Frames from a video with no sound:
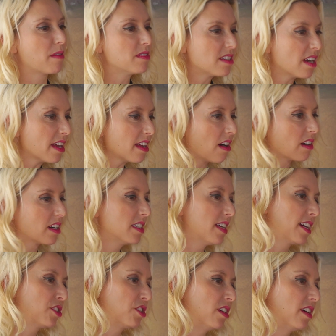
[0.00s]
I was studying
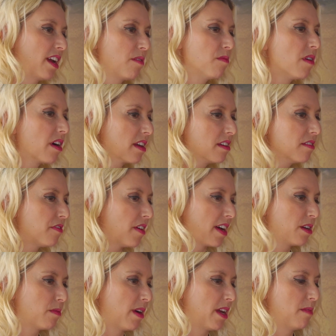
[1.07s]
architecture and I wanted to
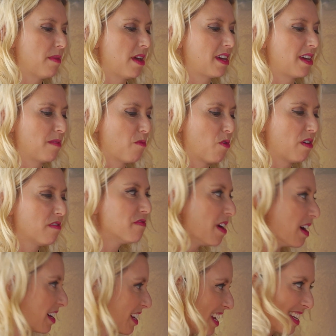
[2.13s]
find a way to make it more
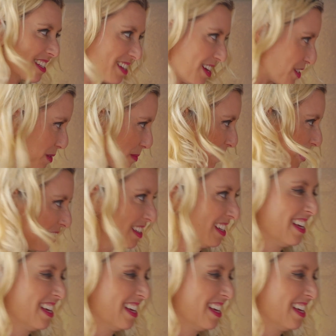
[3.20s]
fun and accessible.